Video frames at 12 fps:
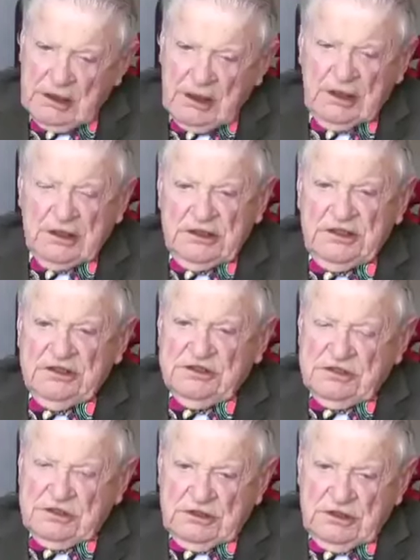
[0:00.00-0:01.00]
Yeah,
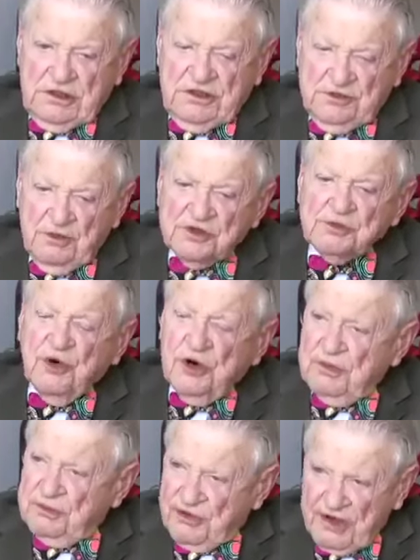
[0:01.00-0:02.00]
it's uh, it's much
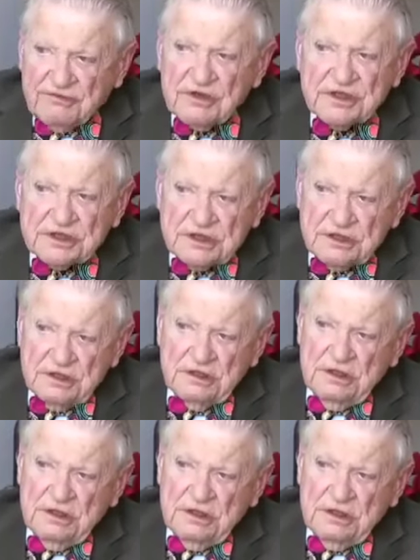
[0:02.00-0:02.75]
more prevalent